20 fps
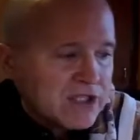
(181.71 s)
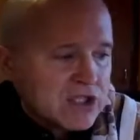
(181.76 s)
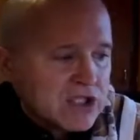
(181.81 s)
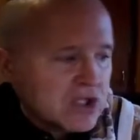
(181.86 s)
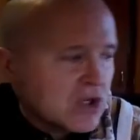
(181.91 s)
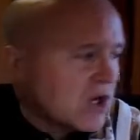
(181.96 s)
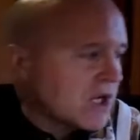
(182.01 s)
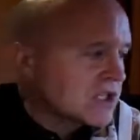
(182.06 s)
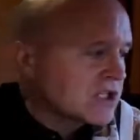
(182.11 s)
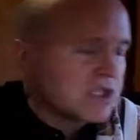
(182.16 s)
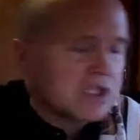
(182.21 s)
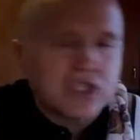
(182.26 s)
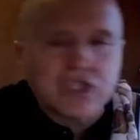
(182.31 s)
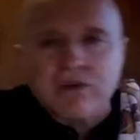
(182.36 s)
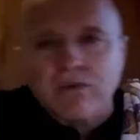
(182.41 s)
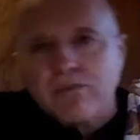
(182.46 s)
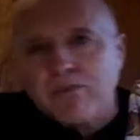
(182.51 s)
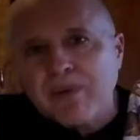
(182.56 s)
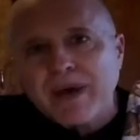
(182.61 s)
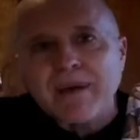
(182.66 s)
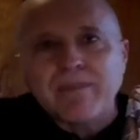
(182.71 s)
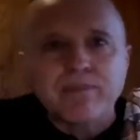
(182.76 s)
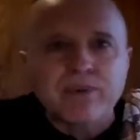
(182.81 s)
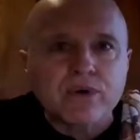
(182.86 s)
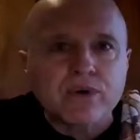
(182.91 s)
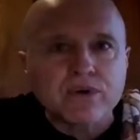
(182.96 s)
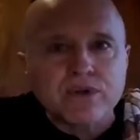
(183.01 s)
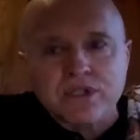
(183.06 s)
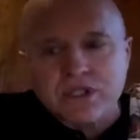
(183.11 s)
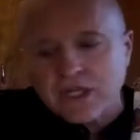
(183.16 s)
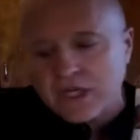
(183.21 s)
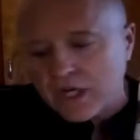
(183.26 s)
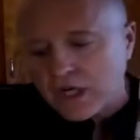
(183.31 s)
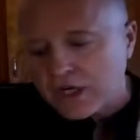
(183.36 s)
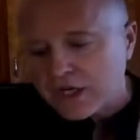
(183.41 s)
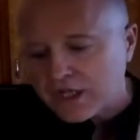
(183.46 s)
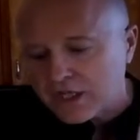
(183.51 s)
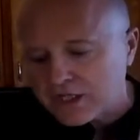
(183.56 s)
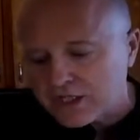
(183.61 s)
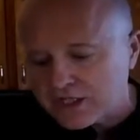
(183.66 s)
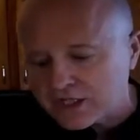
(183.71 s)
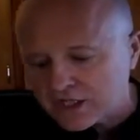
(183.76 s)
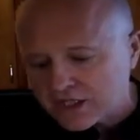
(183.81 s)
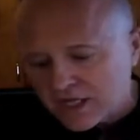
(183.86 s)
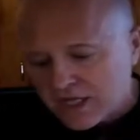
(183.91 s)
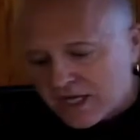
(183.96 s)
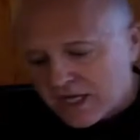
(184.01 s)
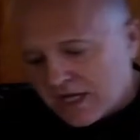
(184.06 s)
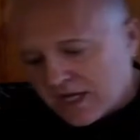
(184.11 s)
sausage and peppers and onions